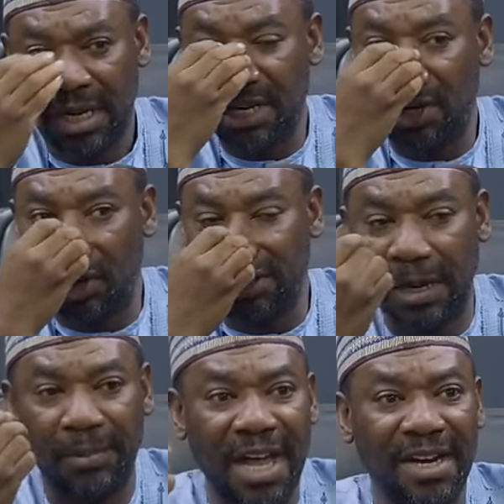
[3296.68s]
Now the
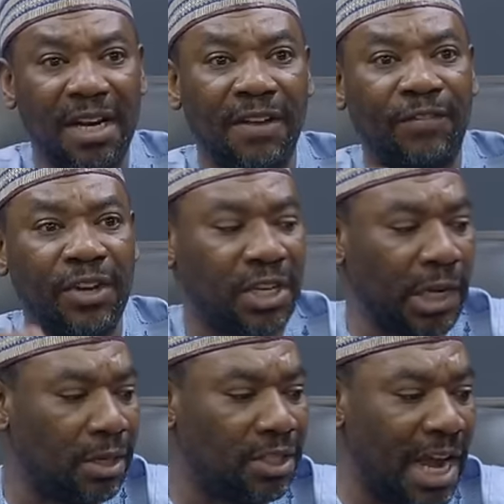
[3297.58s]
constabulary, they
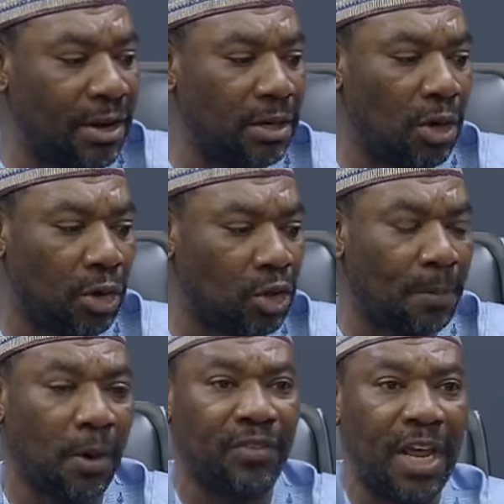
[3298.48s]
fit shine on
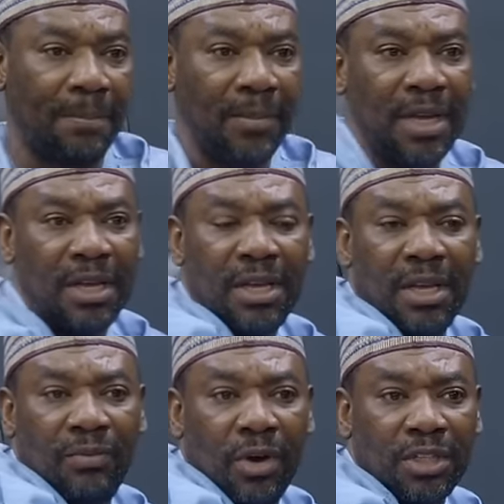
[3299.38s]
top of them.
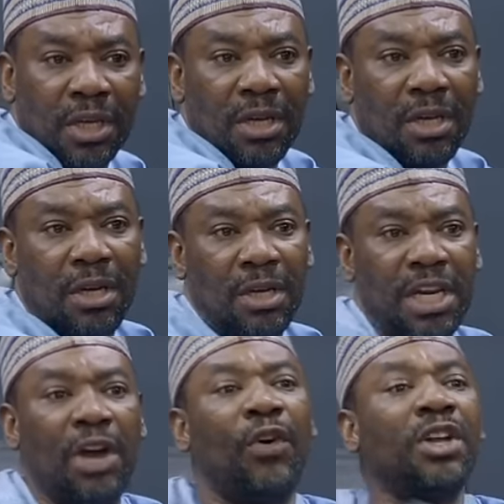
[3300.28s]
Give us.
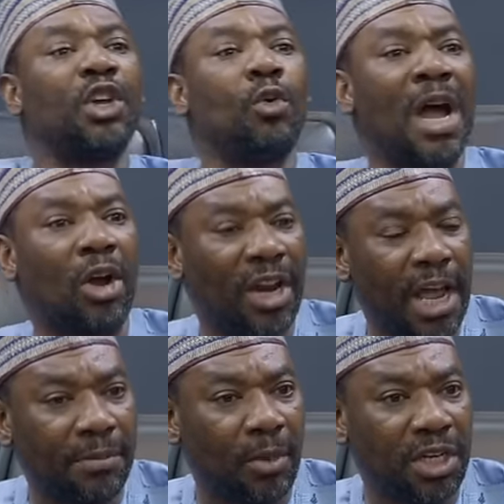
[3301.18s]
They force the woman
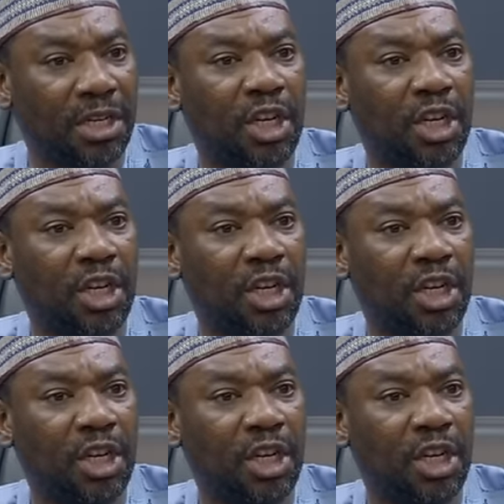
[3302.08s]
collect money.